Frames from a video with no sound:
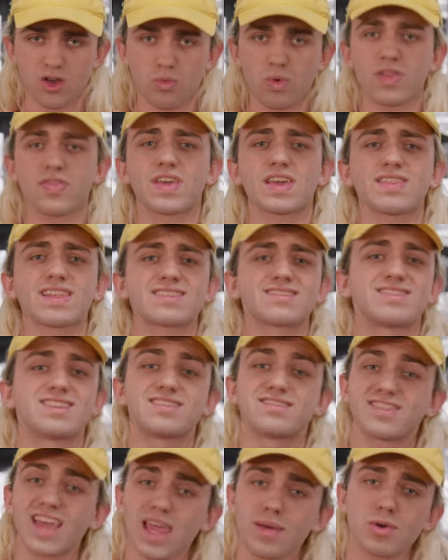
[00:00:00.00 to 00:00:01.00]
One thing that's the
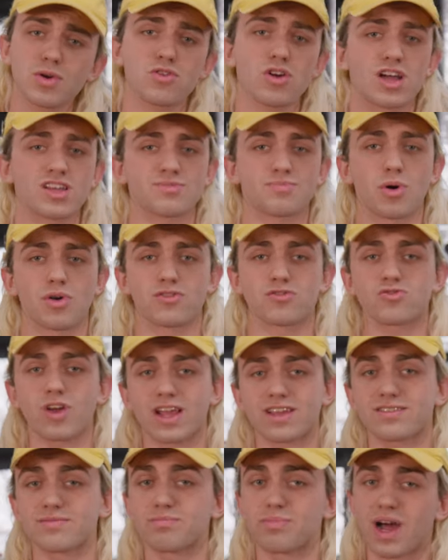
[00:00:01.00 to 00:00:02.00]
same across both
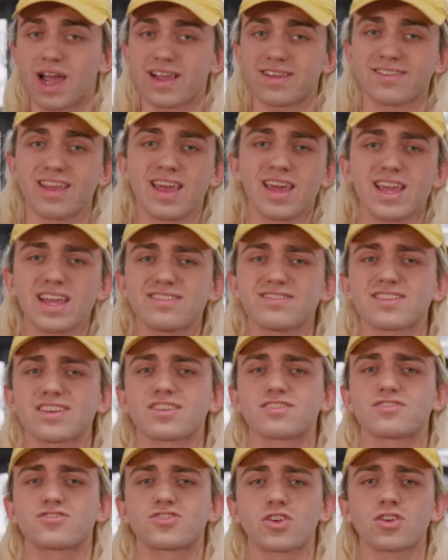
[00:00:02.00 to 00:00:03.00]
trikes and bikes is the
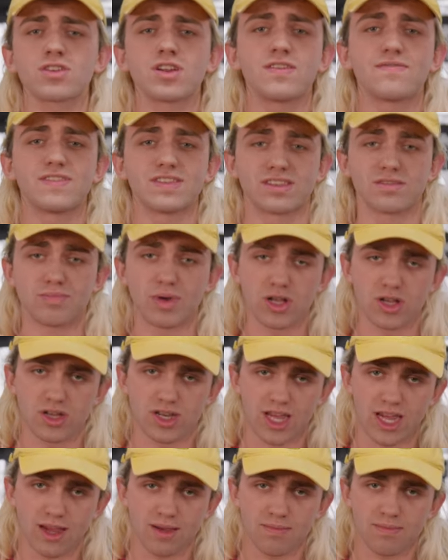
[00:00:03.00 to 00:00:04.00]
concern of
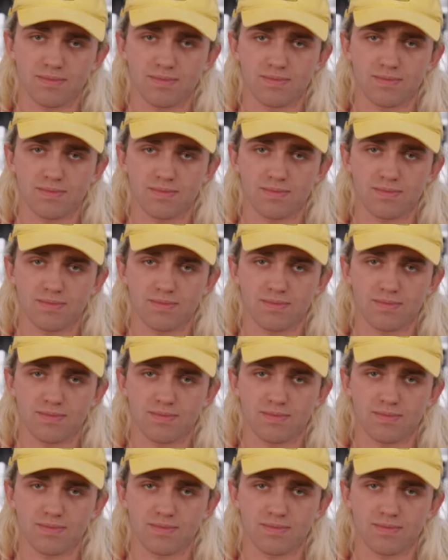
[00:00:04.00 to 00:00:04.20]
visibility.